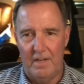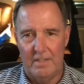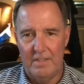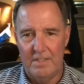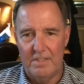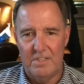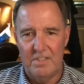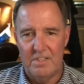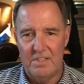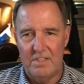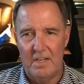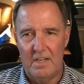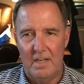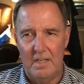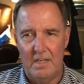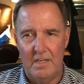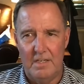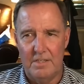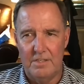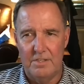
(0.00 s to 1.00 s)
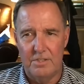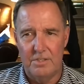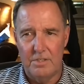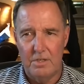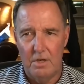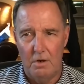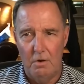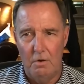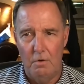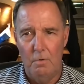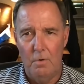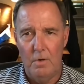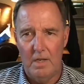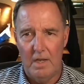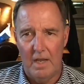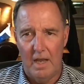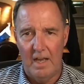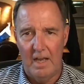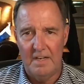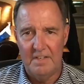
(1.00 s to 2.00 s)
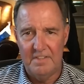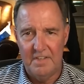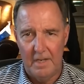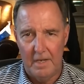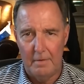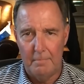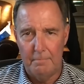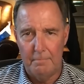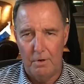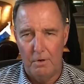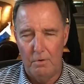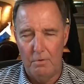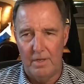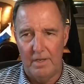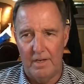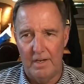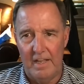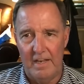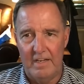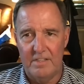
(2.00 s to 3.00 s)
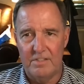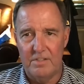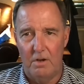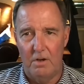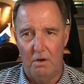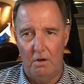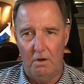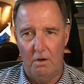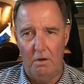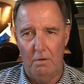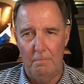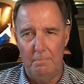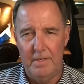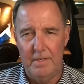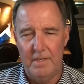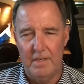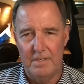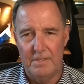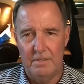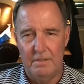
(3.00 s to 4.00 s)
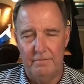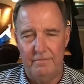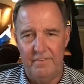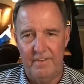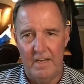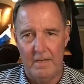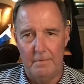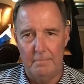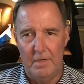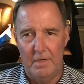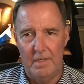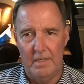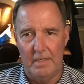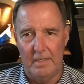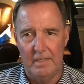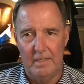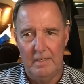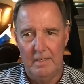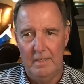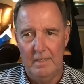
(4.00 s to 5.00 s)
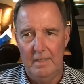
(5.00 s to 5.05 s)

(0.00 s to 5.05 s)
This society is so goddamn broken, and it's all because of the fiat money.